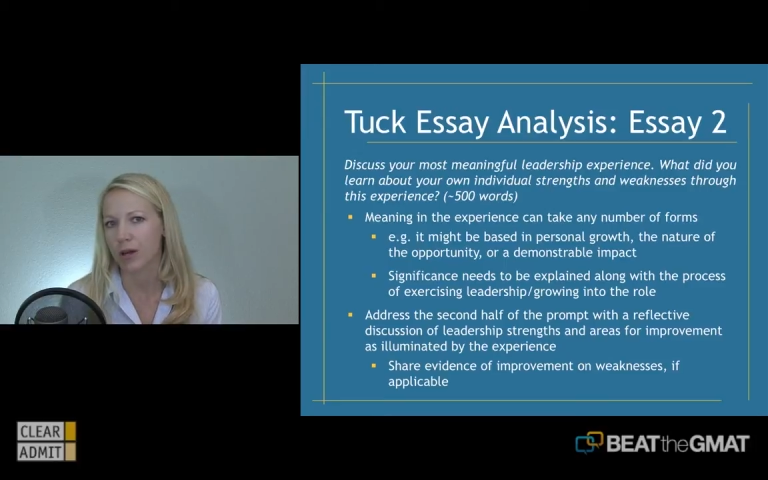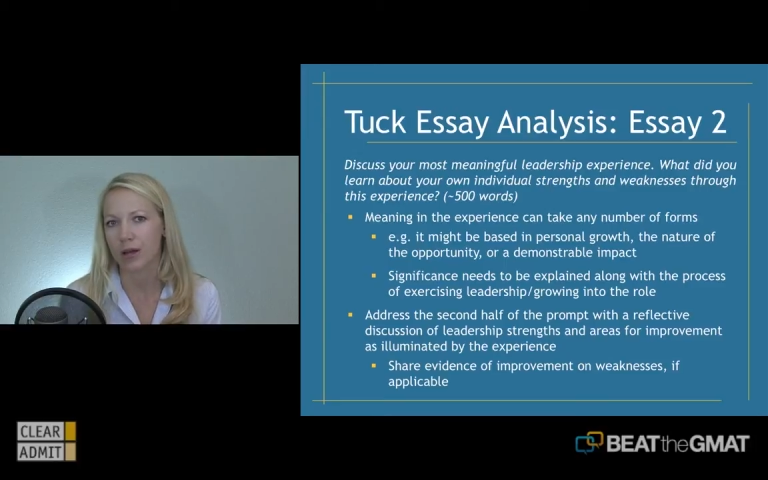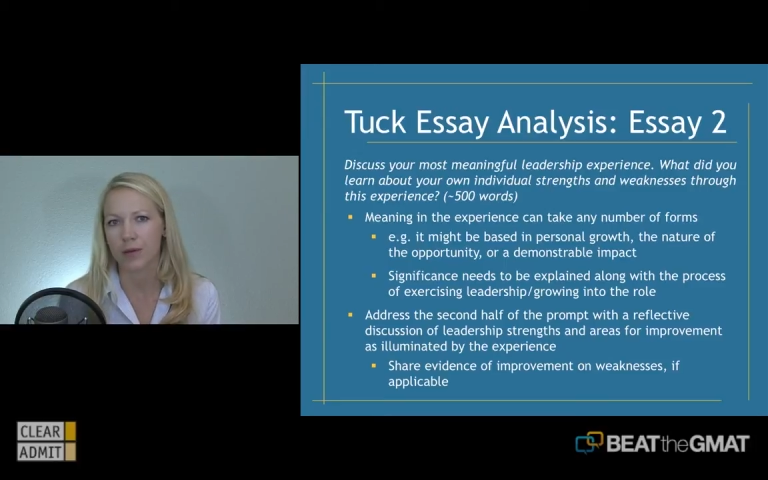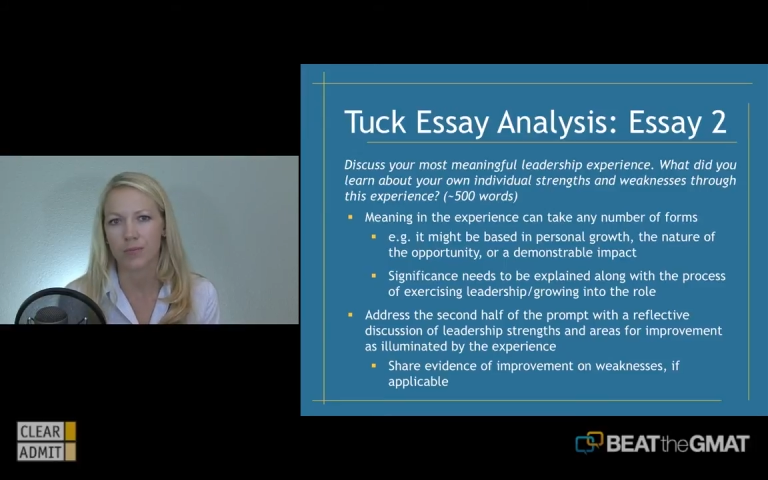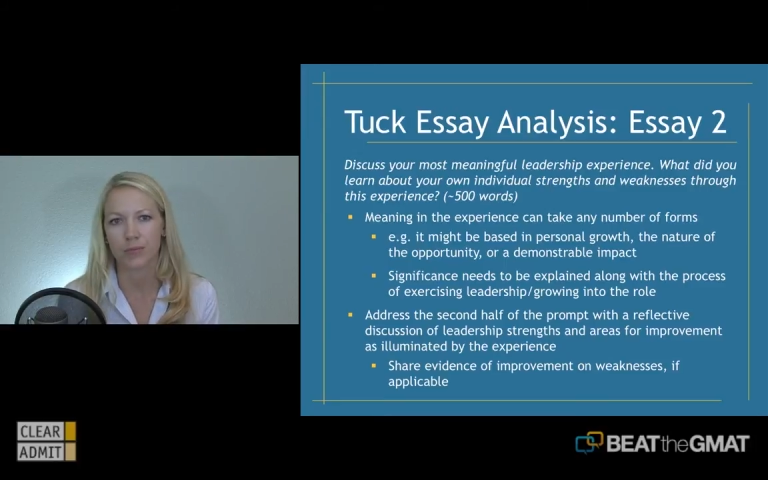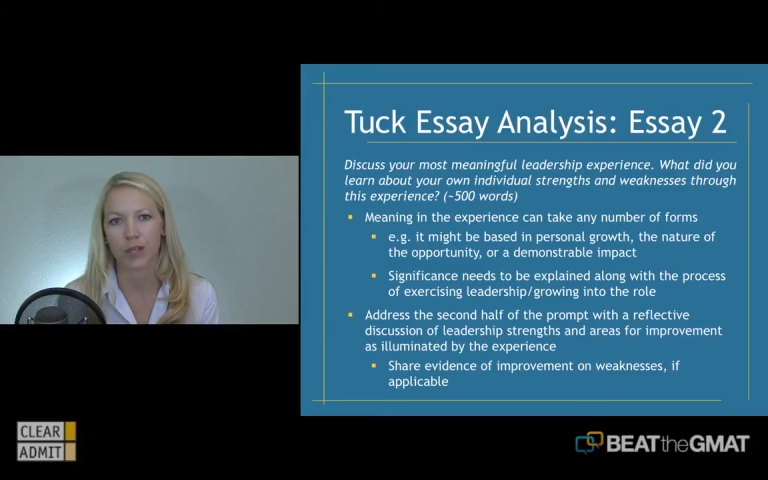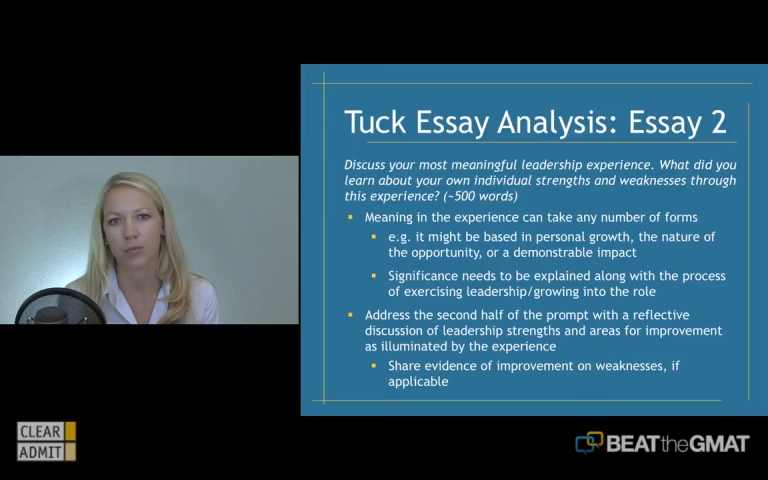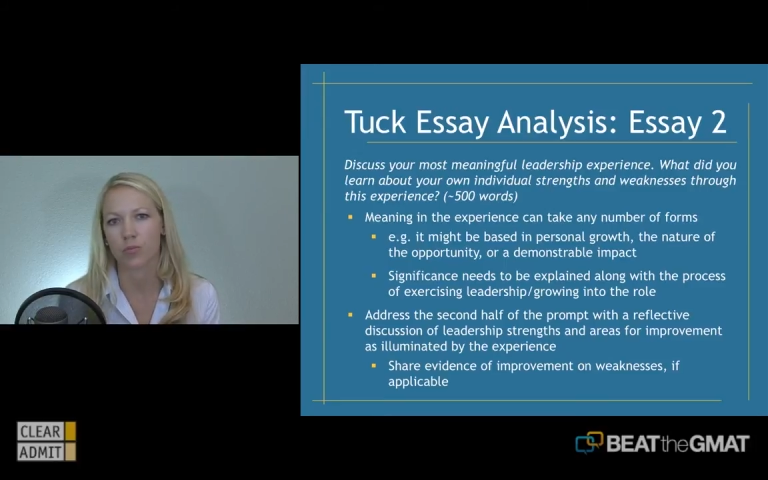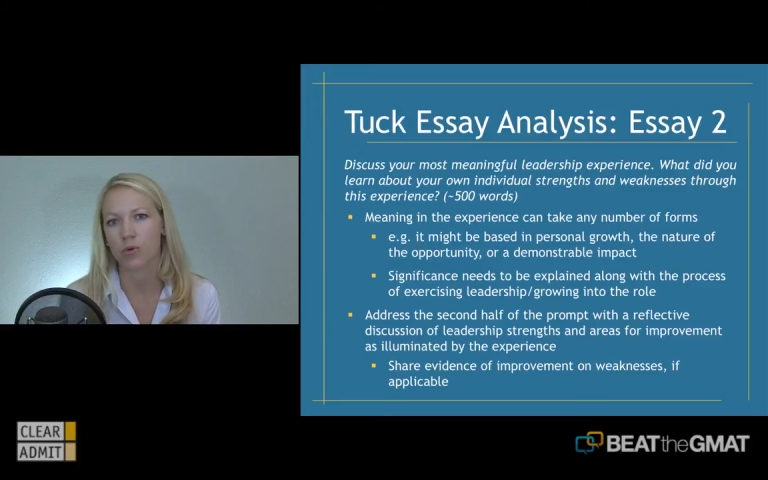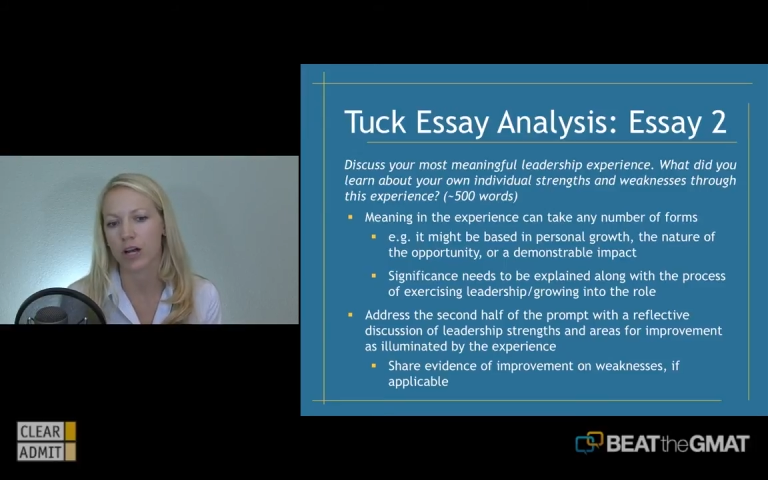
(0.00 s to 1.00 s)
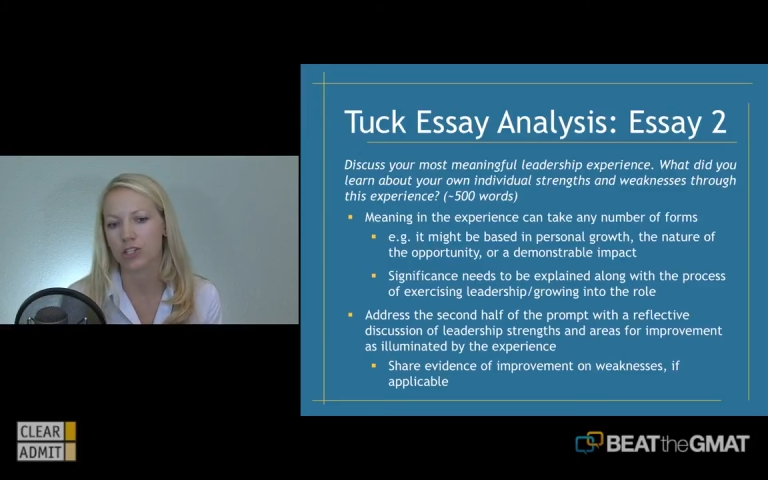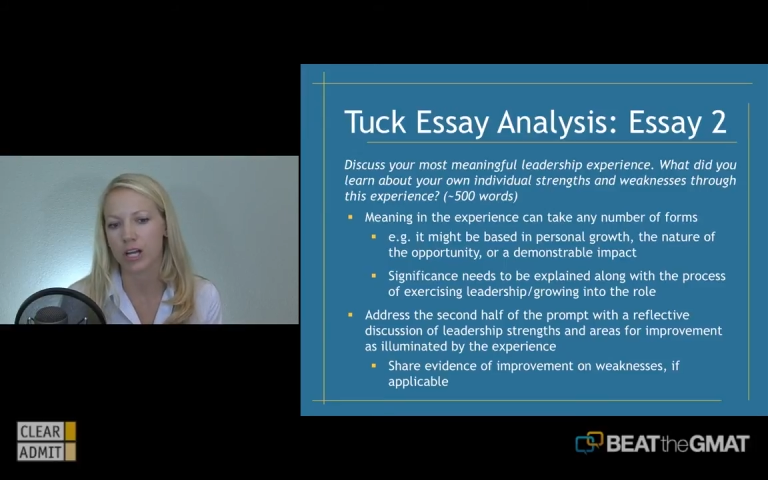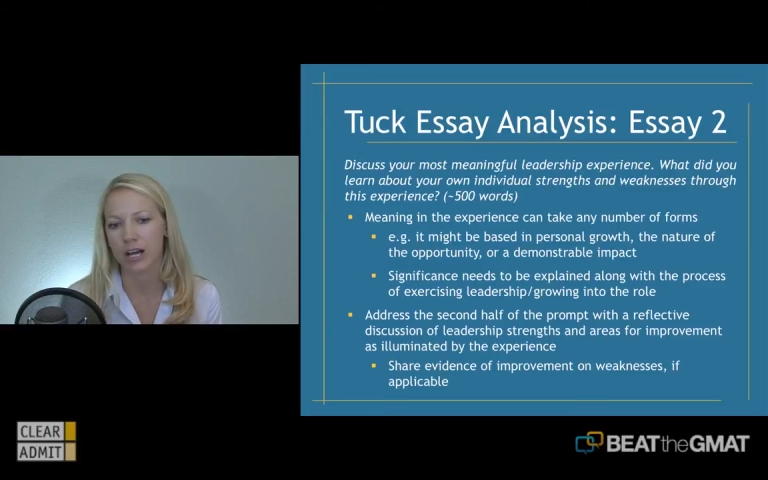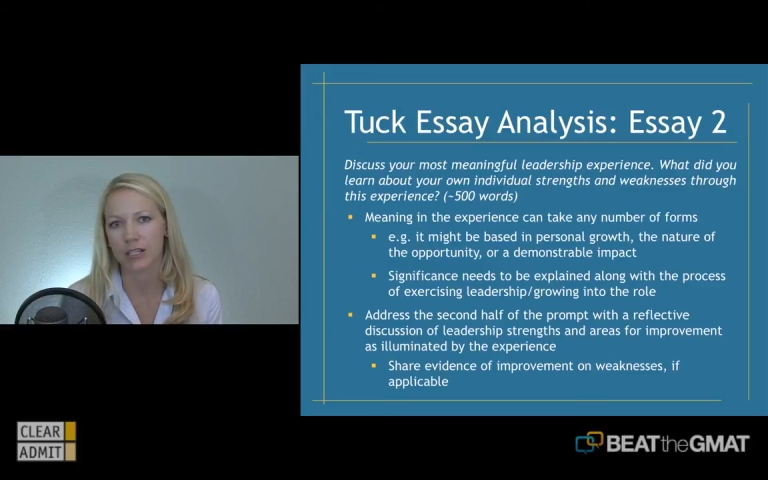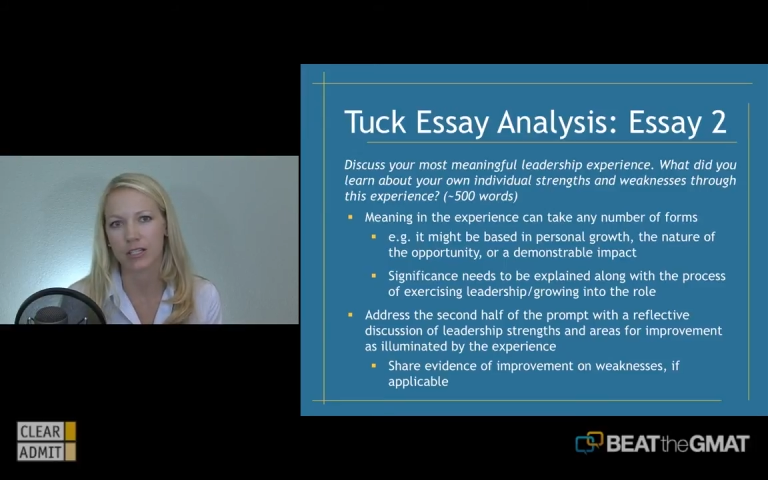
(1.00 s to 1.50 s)
um,
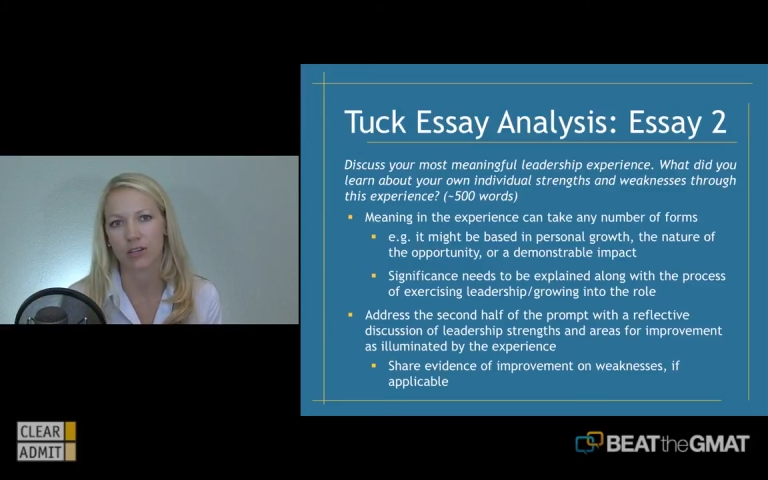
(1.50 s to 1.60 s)
project?